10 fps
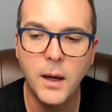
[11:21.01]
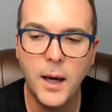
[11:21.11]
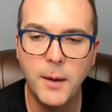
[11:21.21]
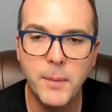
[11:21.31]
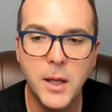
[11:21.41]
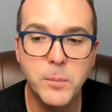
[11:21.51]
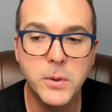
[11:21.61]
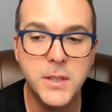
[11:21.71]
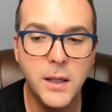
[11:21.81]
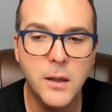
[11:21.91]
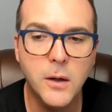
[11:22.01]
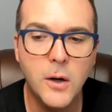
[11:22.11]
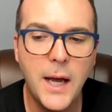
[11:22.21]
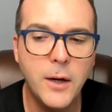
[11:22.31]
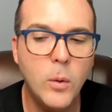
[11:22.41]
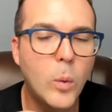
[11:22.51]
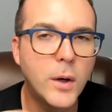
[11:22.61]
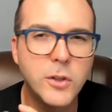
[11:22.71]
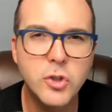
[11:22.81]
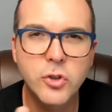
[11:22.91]
Um, in particular, I don't want
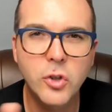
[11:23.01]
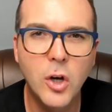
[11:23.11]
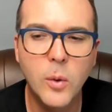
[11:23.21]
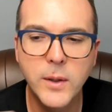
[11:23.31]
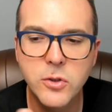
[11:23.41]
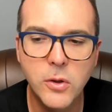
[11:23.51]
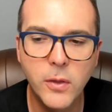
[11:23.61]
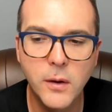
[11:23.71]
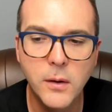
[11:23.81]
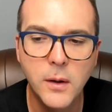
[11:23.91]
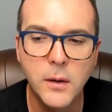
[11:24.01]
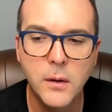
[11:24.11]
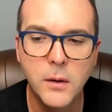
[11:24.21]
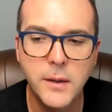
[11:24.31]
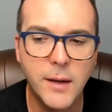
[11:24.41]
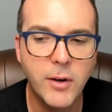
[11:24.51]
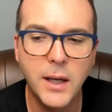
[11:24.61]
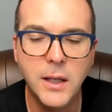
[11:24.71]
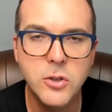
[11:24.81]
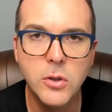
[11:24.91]
to just go into the
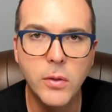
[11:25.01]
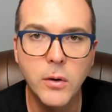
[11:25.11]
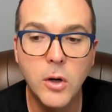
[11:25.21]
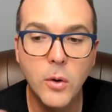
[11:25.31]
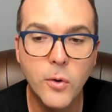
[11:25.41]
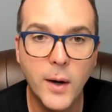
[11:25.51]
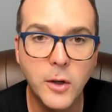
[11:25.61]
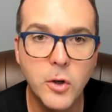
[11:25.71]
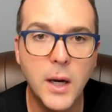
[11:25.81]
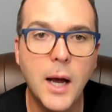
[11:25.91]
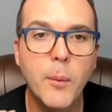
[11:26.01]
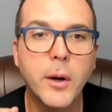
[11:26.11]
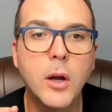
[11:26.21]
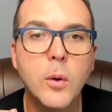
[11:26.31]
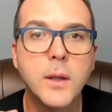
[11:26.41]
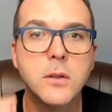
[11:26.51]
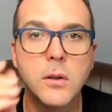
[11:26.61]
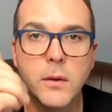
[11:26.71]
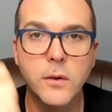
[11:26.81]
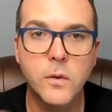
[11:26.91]
navigate into the Go directory. I want to go into
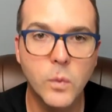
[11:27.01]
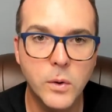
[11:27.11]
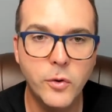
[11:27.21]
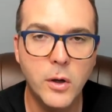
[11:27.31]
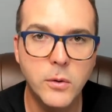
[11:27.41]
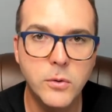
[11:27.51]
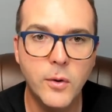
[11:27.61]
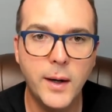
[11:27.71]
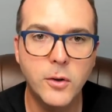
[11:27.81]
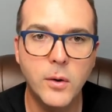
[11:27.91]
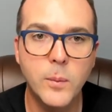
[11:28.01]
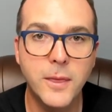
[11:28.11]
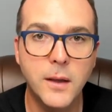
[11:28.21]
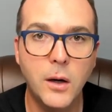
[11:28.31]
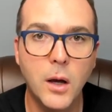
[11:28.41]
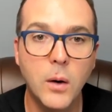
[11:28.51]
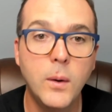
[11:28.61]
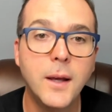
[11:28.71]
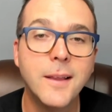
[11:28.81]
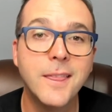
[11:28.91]
the source code directory within Go.
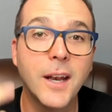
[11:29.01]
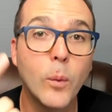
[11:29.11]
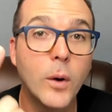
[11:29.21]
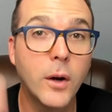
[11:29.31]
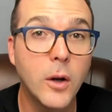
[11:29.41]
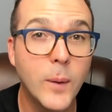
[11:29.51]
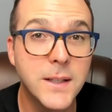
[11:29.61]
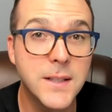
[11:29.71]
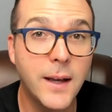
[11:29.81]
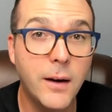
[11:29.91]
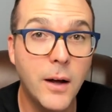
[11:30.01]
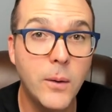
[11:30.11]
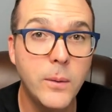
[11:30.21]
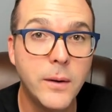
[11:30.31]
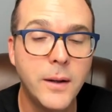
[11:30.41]
Then I want to go into Hello,